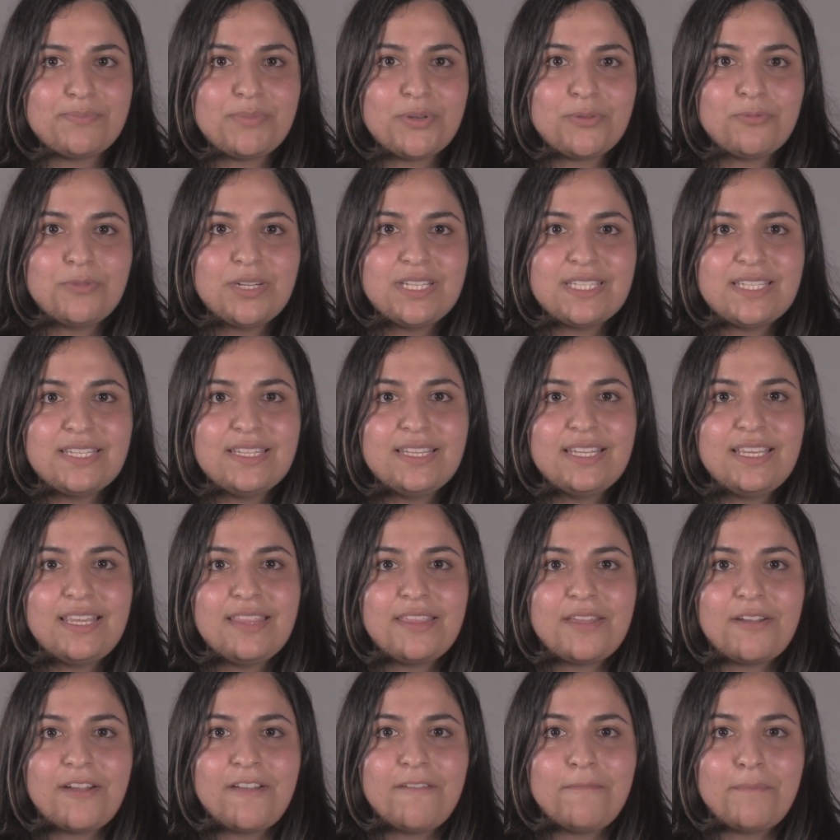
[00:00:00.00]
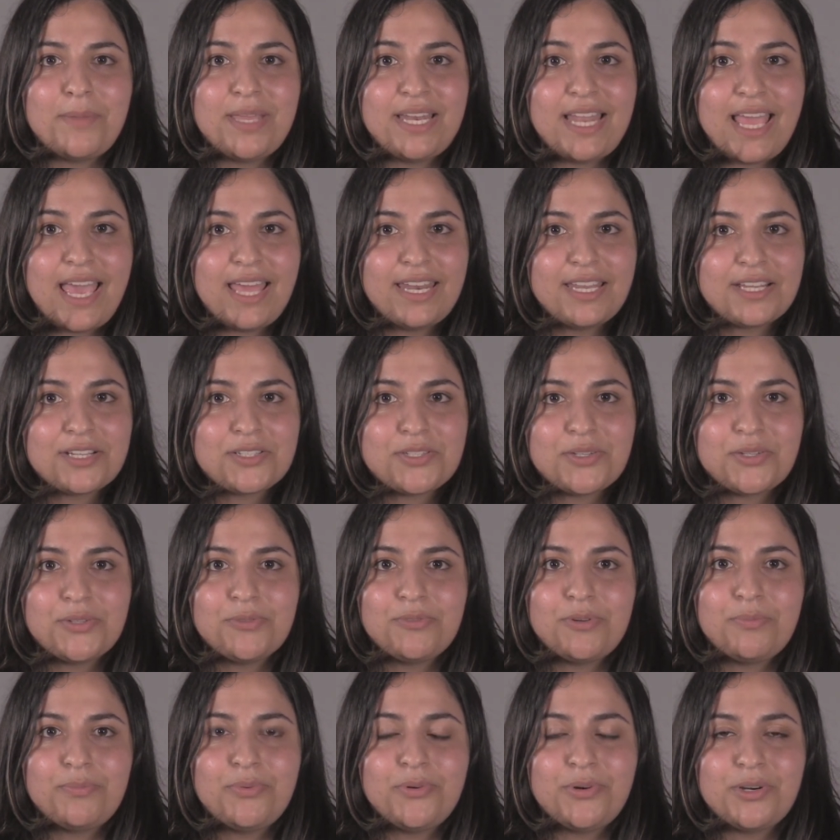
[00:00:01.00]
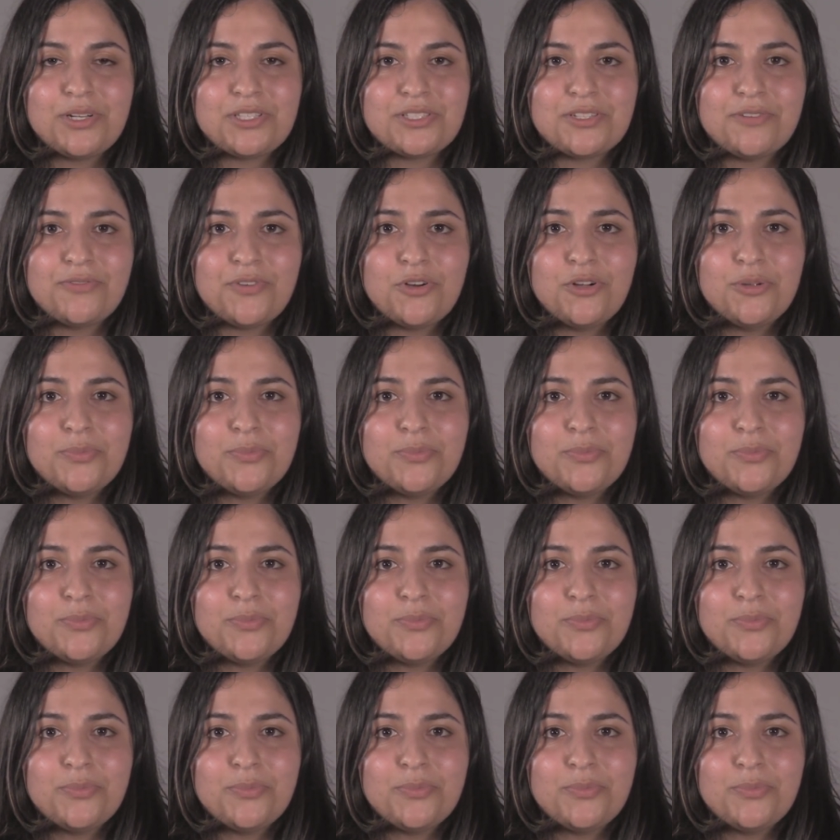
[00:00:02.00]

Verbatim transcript: but recently there have been anecdotal reports of